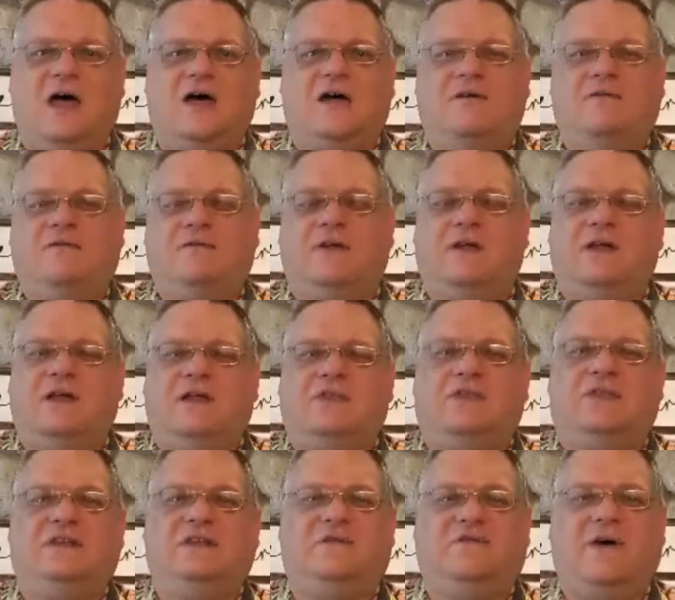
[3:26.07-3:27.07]
of
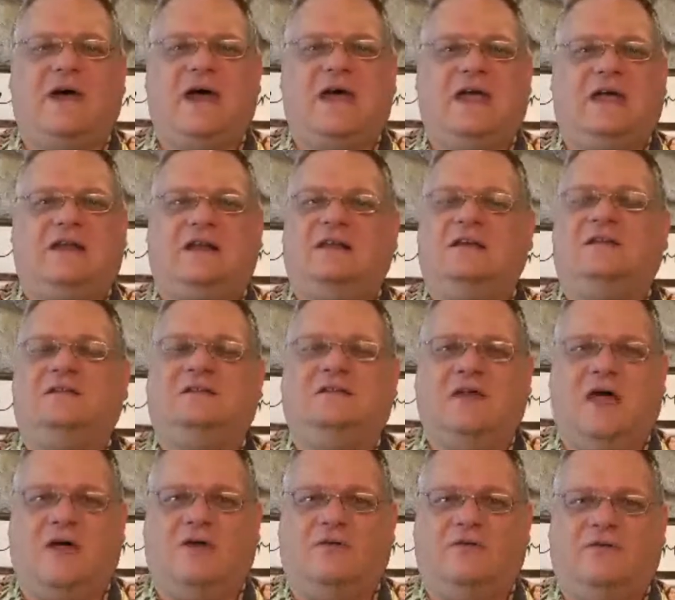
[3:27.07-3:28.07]
the divine
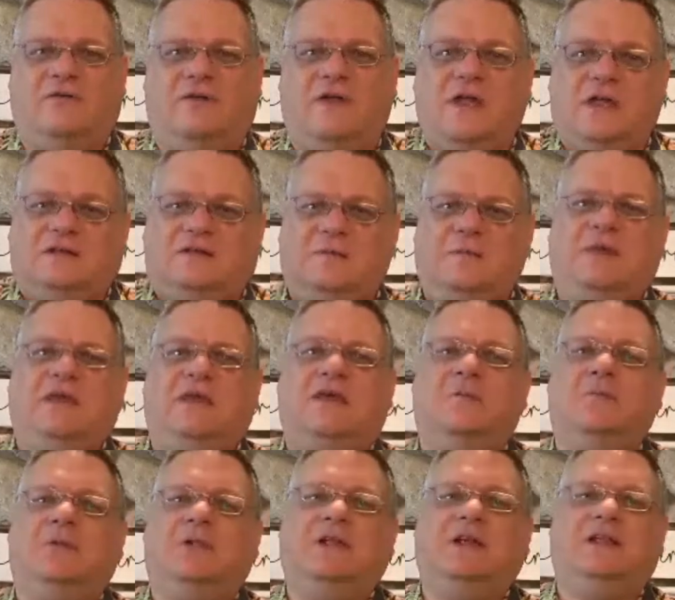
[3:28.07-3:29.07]
itself, to be
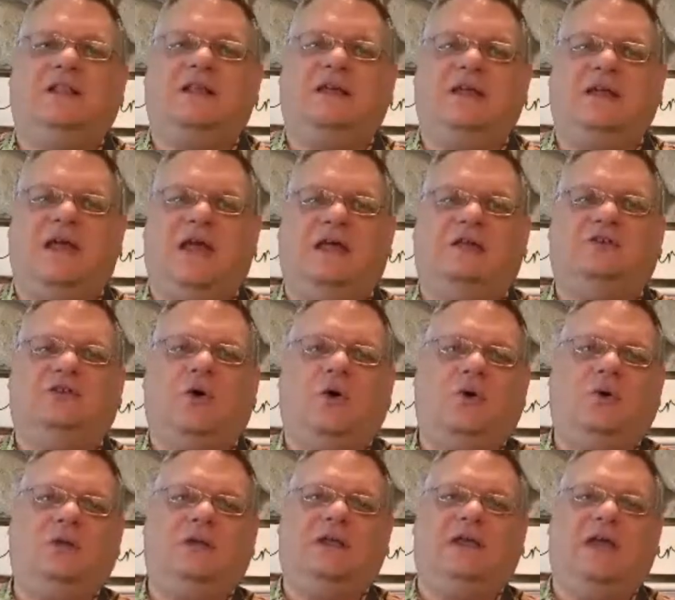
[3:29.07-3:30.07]
completely and
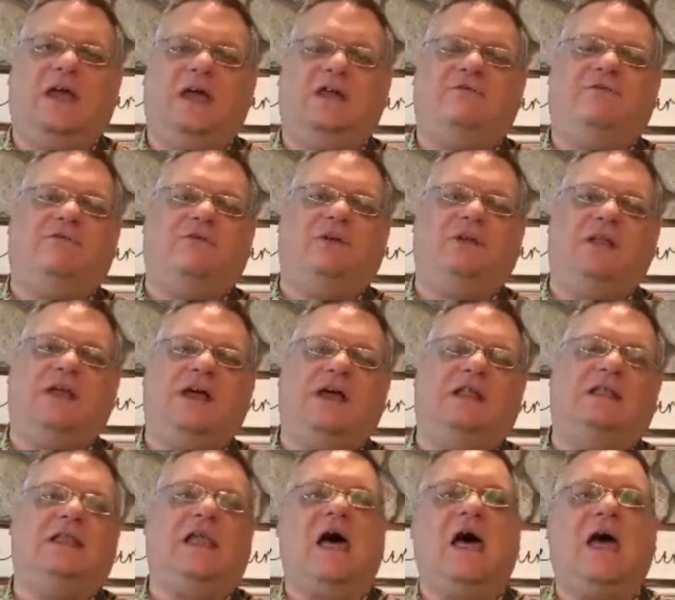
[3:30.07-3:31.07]
totally and fully
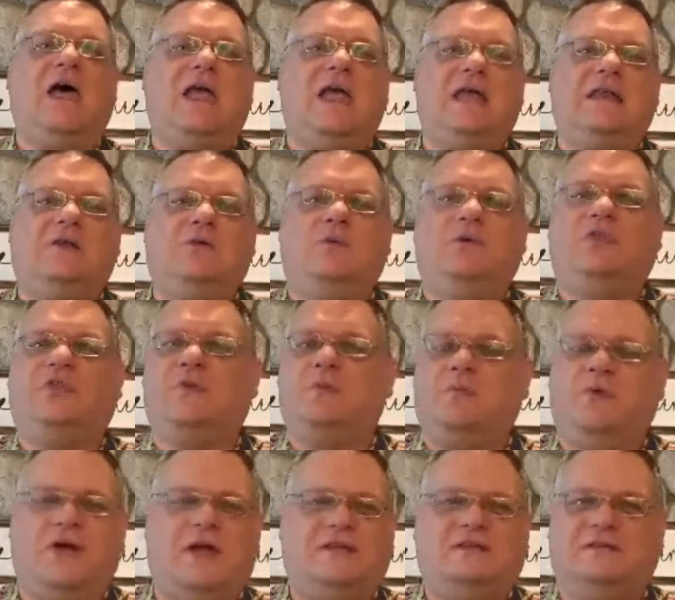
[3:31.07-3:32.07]
aligned with the
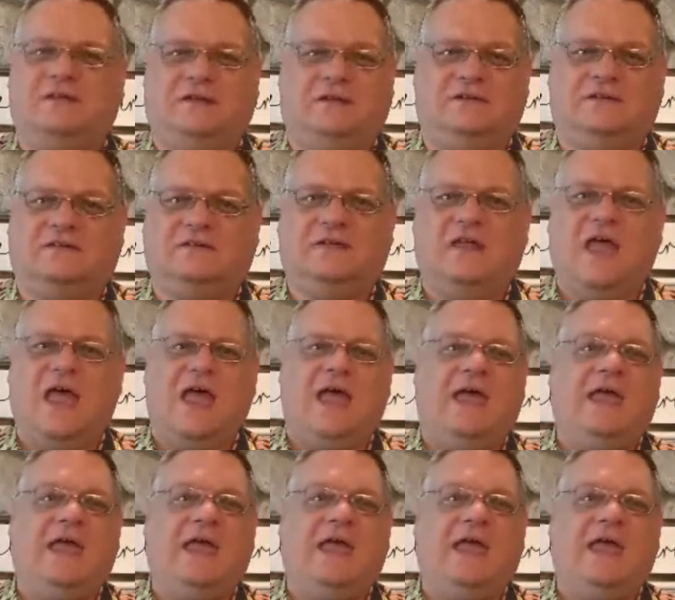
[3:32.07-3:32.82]
presence,